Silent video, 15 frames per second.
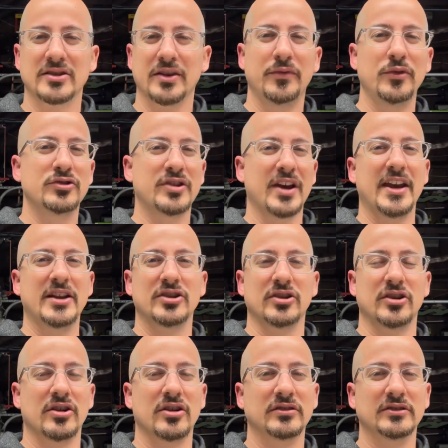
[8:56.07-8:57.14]
If you change it
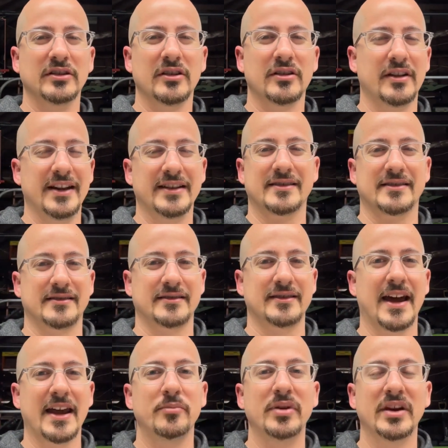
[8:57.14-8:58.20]
earlier, it's
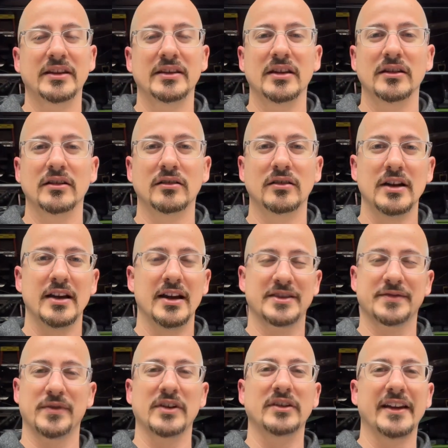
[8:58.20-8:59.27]
not a big deal. It's
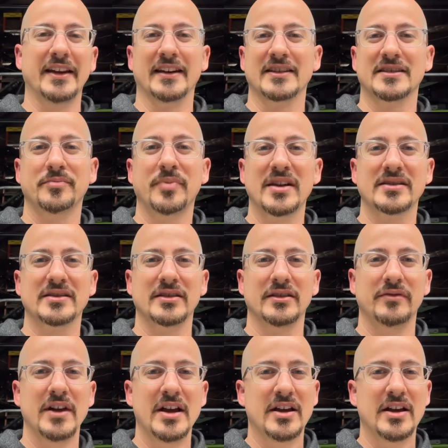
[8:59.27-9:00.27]
fairly inexpensive.